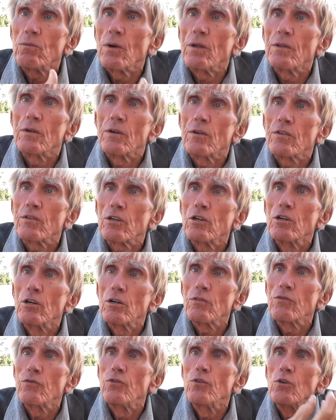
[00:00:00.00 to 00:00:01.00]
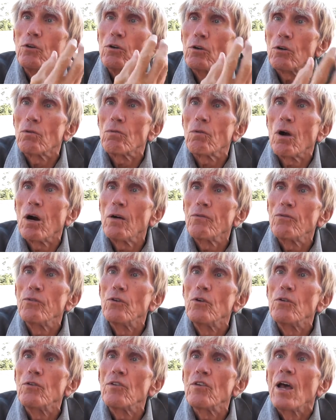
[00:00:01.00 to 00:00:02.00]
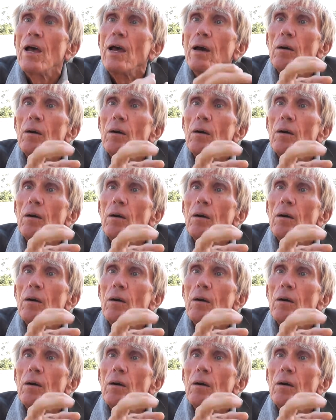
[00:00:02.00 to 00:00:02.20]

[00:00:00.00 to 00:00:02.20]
whether it's cooked food or raw foods,